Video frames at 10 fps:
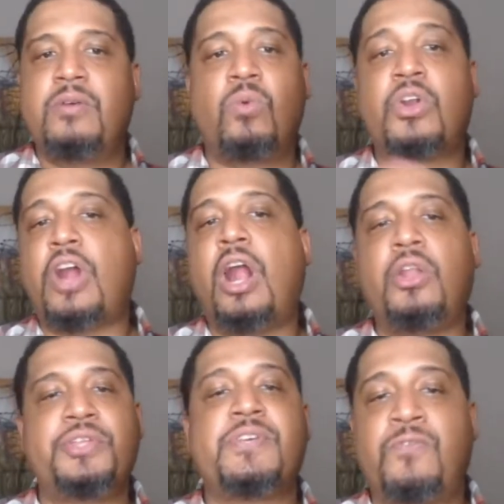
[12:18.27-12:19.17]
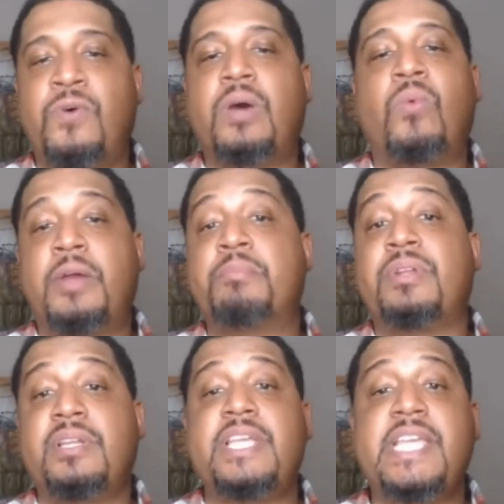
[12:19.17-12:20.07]
Regardless of what one
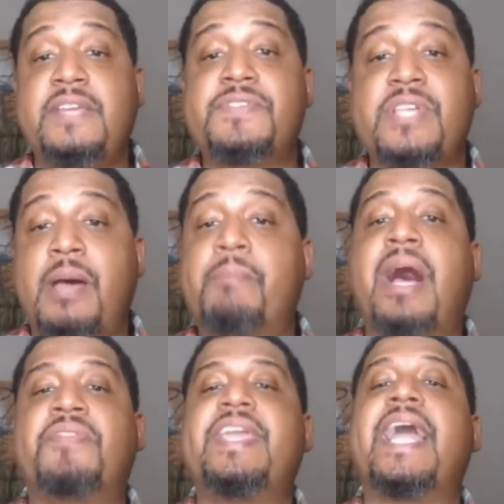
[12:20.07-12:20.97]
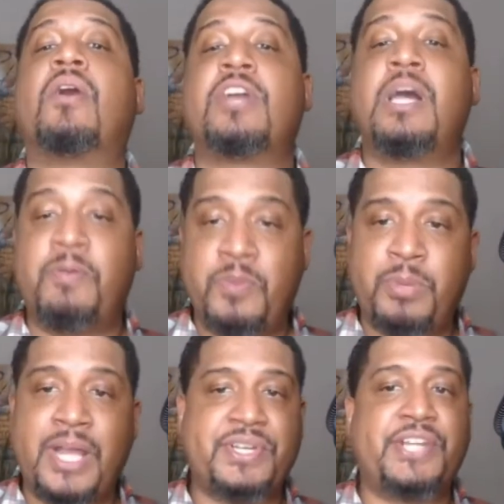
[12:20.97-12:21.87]
believes about the outcome of the
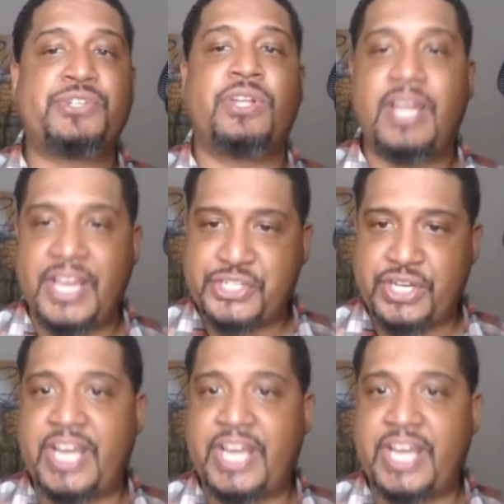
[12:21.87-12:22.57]
presidential election,